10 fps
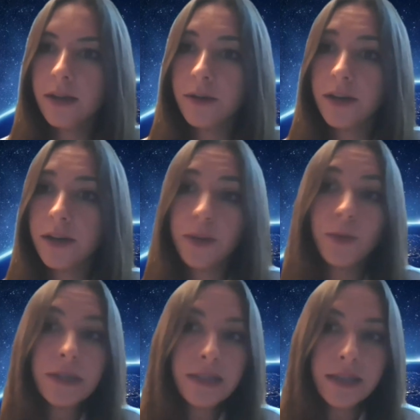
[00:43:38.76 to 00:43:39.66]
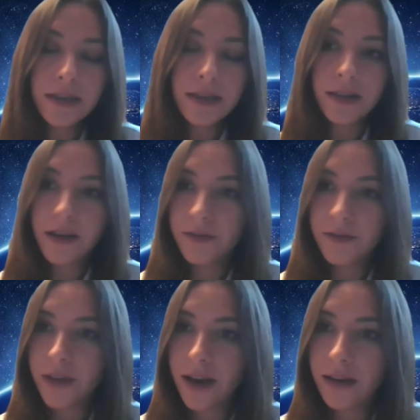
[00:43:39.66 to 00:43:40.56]
right? And we're seeing a lot of
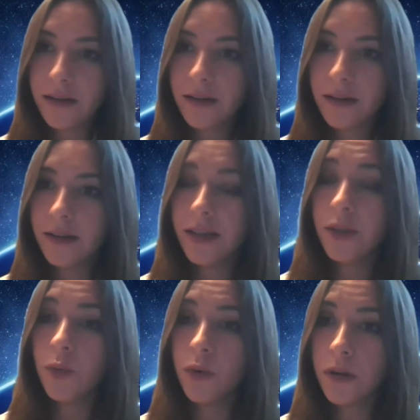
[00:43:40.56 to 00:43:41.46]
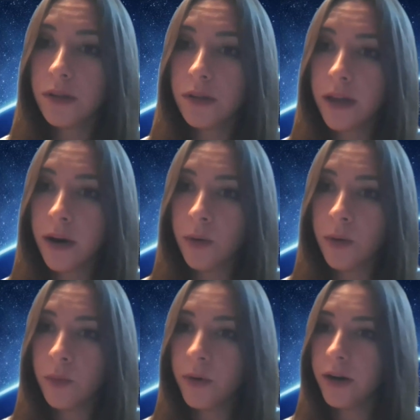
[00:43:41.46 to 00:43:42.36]
that in the world now,
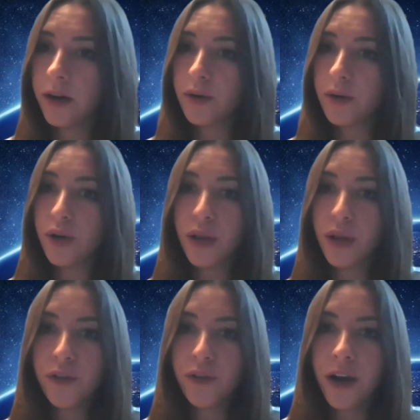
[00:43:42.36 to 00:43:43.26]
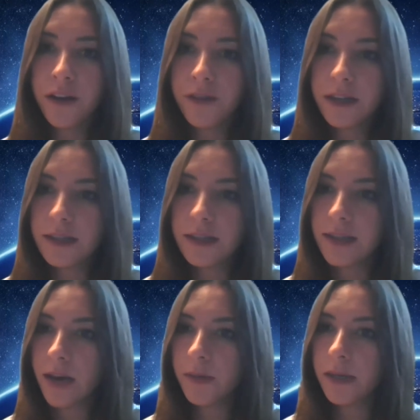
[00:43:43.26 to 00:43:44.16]
where a lot of conflict is
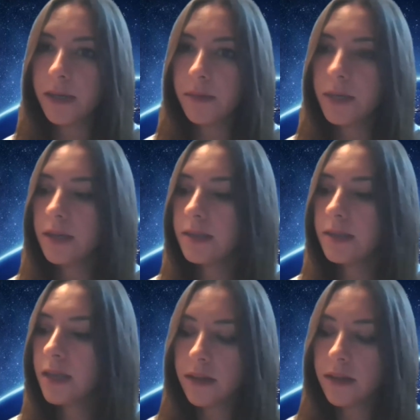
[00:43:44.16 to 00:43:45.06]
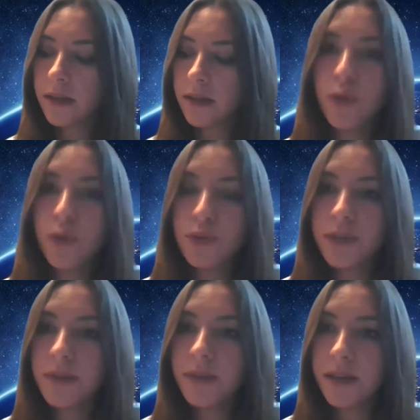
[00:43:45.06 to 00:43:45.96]
happening because we know
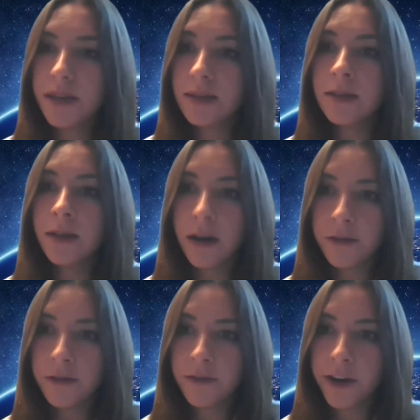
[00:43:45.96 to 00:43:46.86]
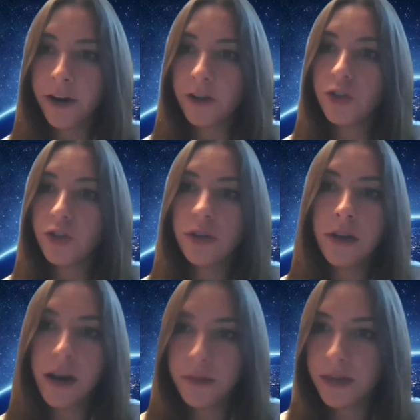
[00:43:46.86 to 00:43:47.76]
something is not fair, should
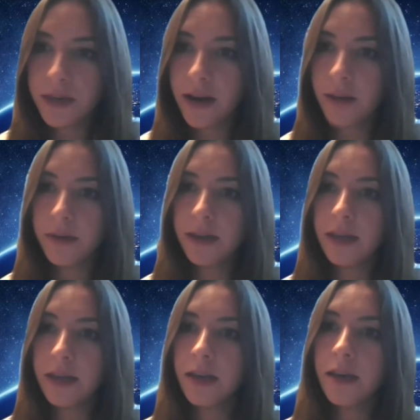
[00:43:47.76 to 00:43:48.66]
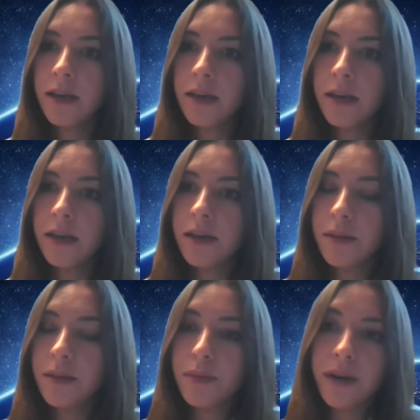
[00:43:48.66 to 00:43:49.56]
not be happening,
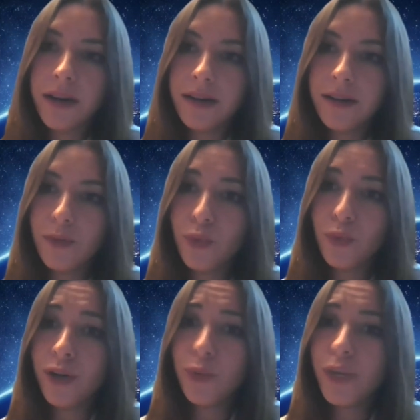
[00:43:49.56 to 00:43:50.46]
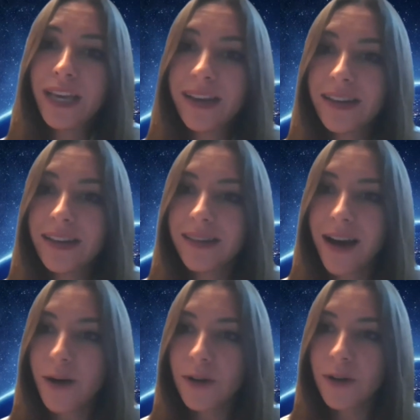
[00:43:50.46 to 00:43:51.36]
but we we can't get the
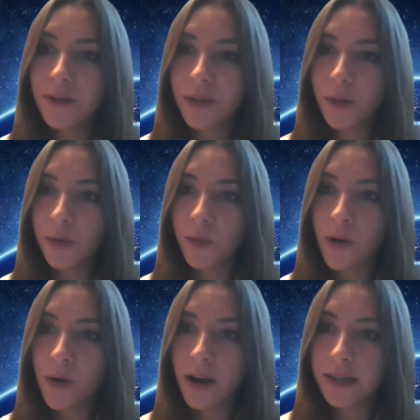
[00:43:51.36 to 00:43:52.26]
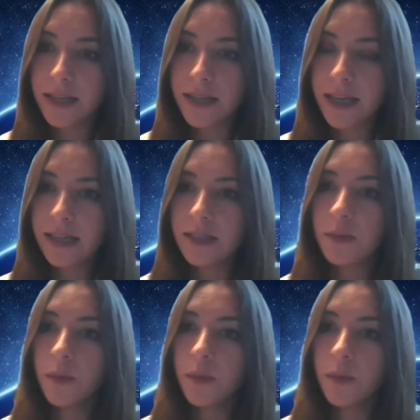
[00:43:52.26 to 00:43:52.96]
outcome that we want. And it's